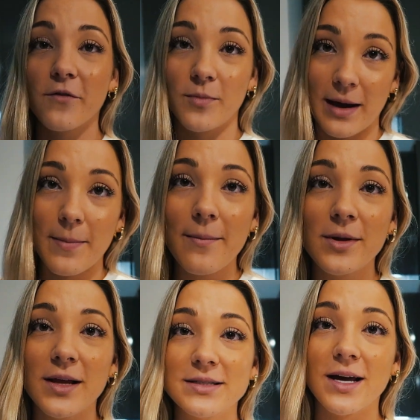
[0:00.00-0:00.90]
from Baked by
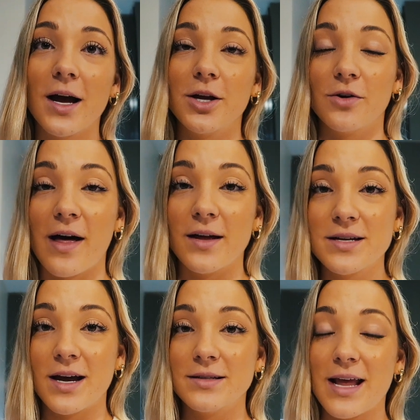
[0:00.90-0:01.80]
Melissa. Your
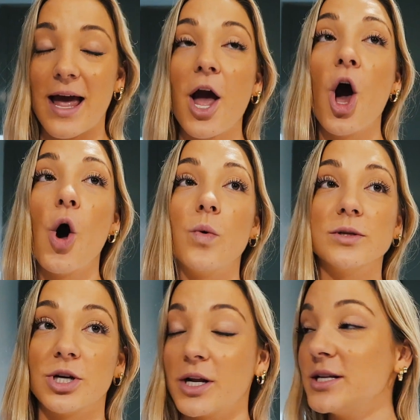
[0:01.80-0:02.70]
Valentine's Day
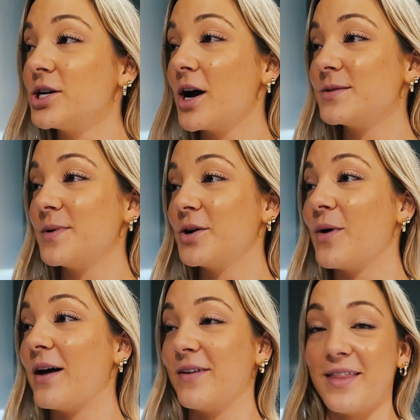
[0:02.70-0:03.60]
will turn into your husband or
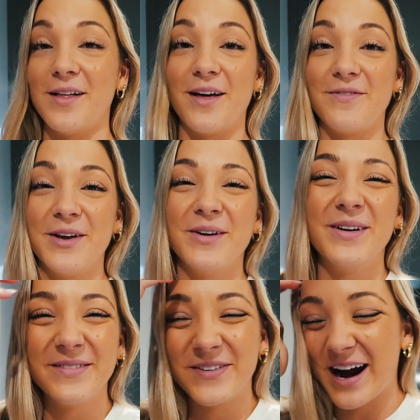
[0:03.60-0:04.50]
wife and they'll love you
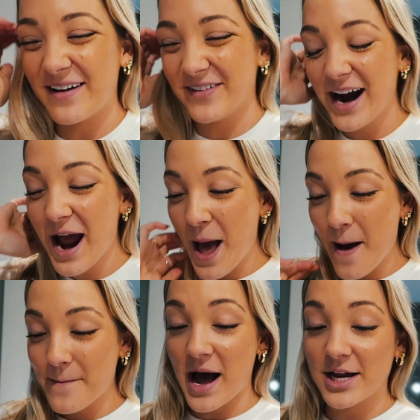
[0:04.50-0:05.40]
forever.
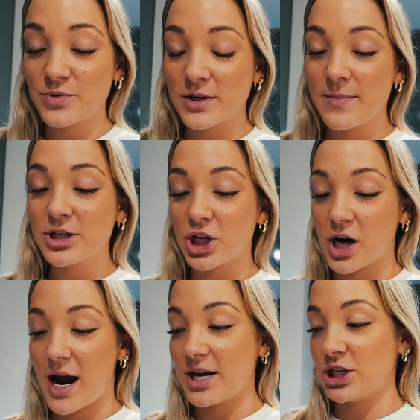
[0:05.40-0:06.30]
But I just want to make
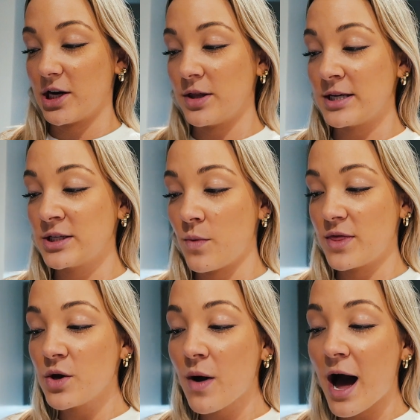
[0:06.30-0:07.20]
sure I share this
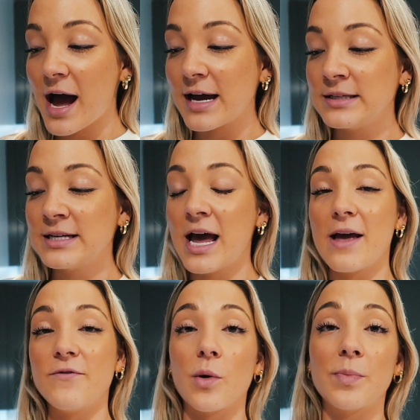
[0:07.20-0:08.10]
with you guys.
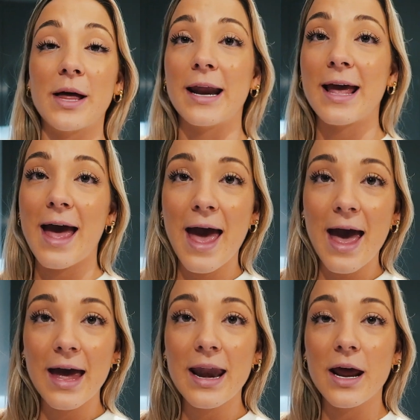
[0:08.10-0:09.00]
If you're planning
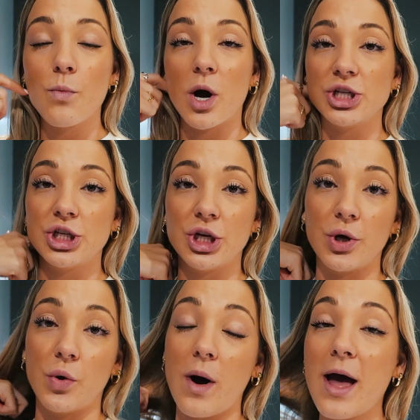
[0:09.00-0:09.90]
ahead and want
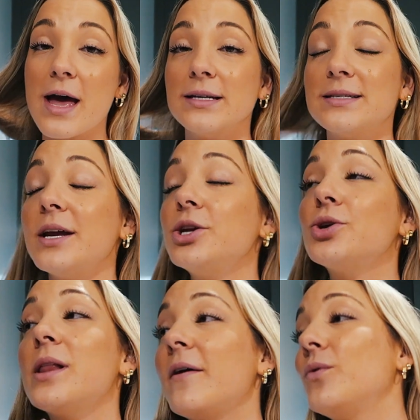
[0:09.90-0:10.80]
to send
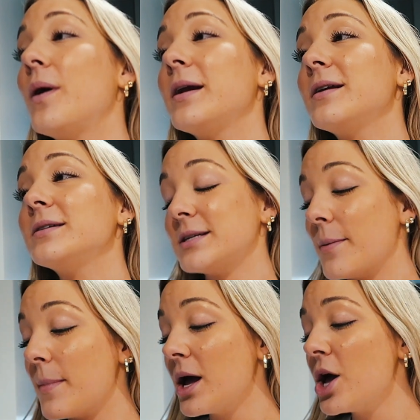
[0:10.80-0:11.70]
your loved one
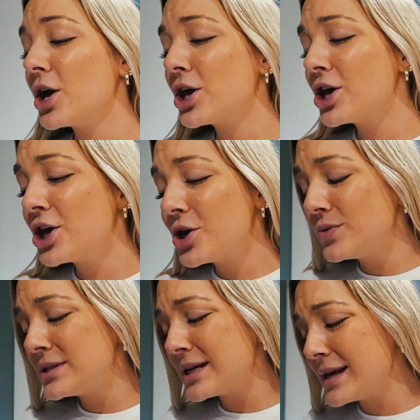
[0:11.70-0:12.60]
some
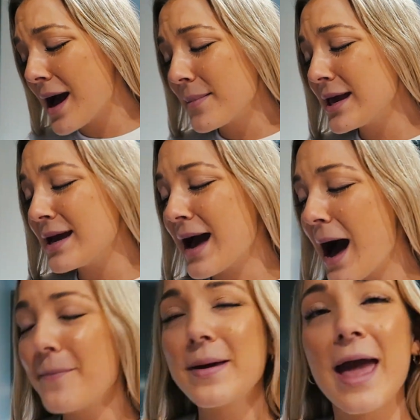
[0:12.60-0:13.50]
cute, yummy
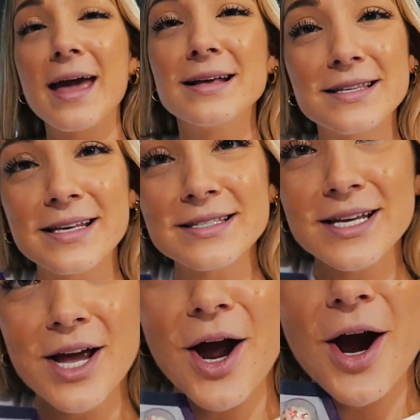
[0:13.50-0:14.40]
cupcakes this
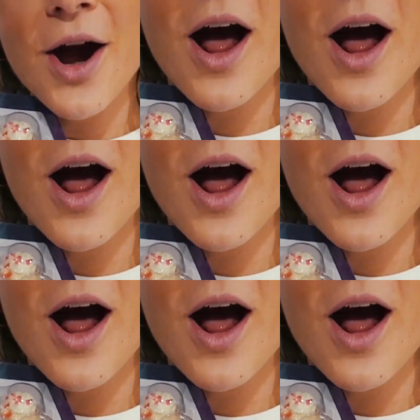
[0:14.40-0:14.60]
year,